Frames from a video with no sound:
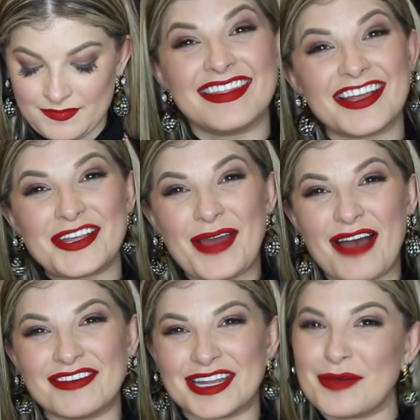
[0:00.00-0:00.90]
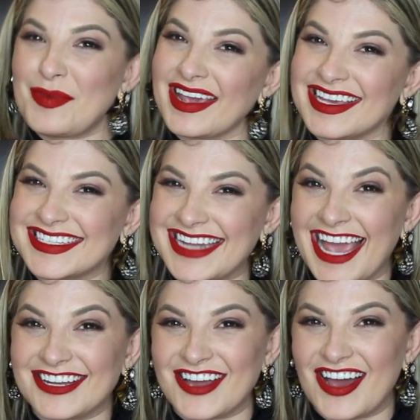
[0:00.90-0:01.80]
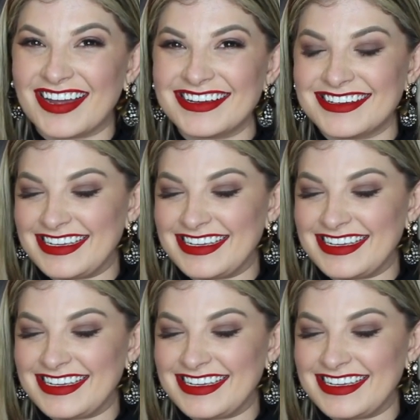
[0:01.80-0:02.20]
And there you have it, a Bailey's and eggnog.